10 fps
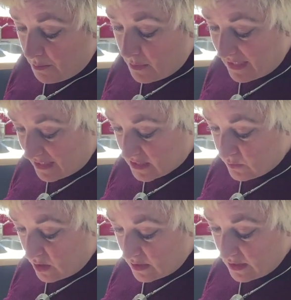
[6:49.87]
My next
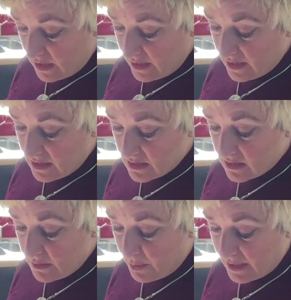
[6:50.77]
one is
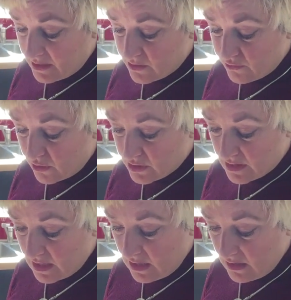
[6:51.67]
the baked
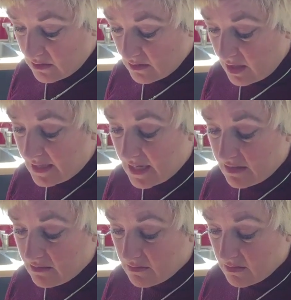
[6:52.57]
rosti.
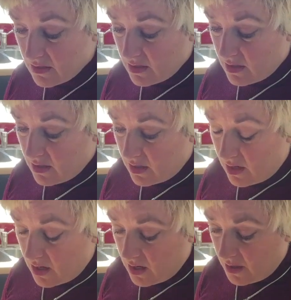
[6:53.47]
Again,
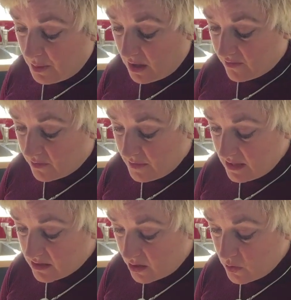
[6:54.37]
apart from
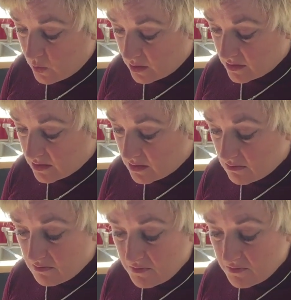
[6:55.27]
these oat ones,